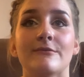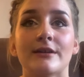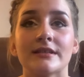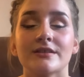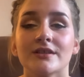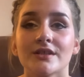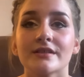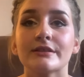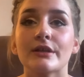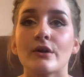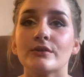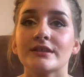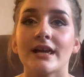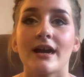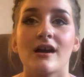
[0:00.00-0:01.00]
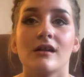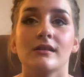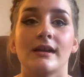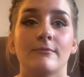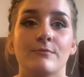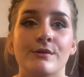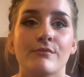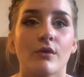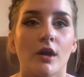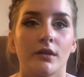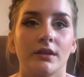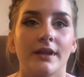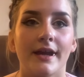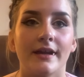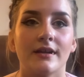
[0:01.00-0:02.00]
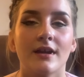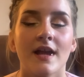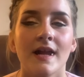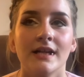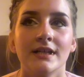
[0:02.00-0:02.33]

went to this hotel and we were on like